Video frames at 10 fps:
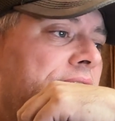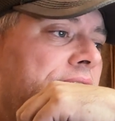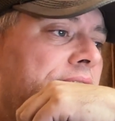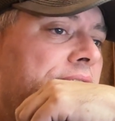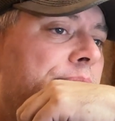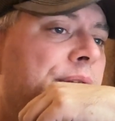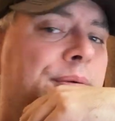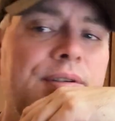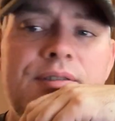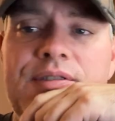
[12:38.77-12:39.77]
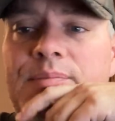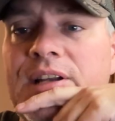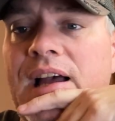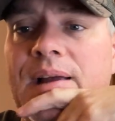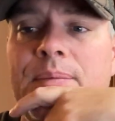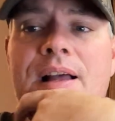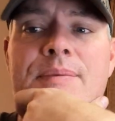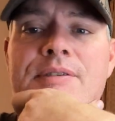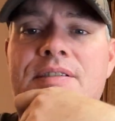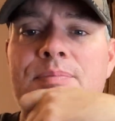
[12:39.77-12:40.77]
uh, maybe do some time
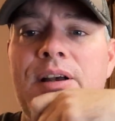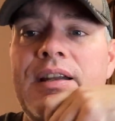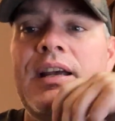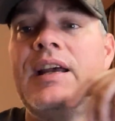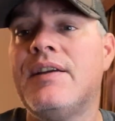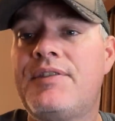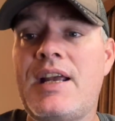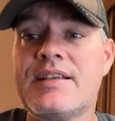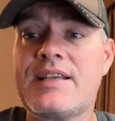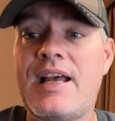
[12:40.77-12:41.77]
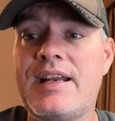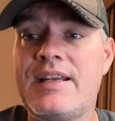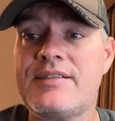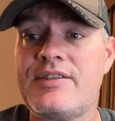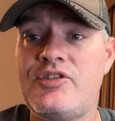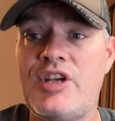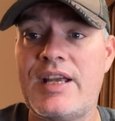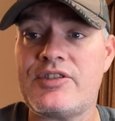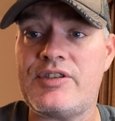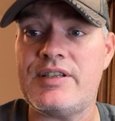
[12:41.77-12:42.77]
lapses. But if you guys got any
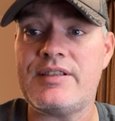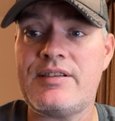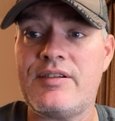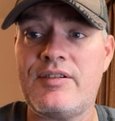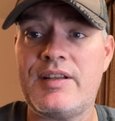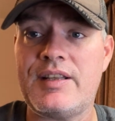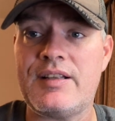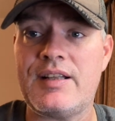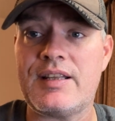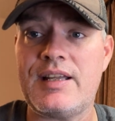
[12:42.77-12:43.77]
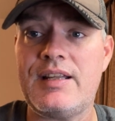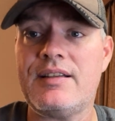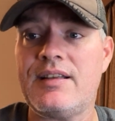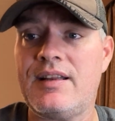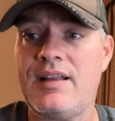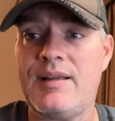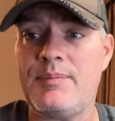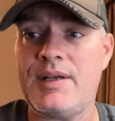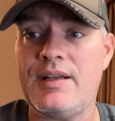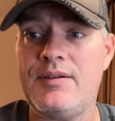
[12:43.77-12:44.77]
suggestions or anything like that, let
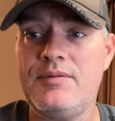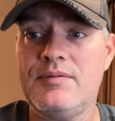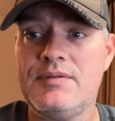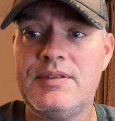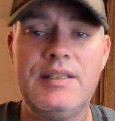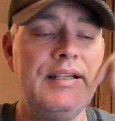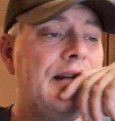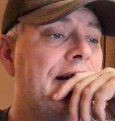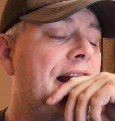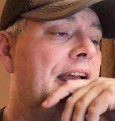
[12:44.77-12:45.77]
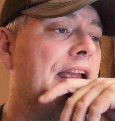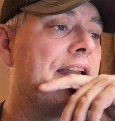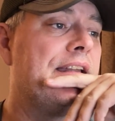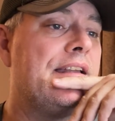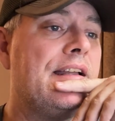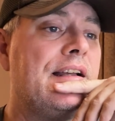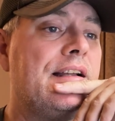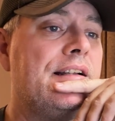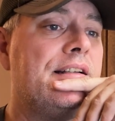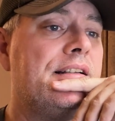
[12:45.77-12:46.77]
me know. And
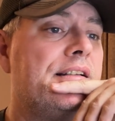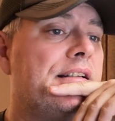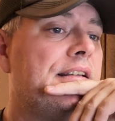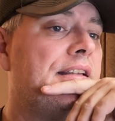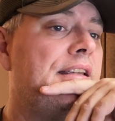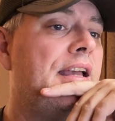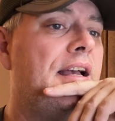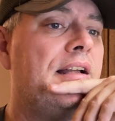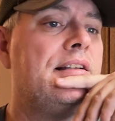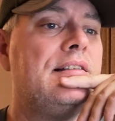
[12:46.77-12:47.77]
uh, yeah,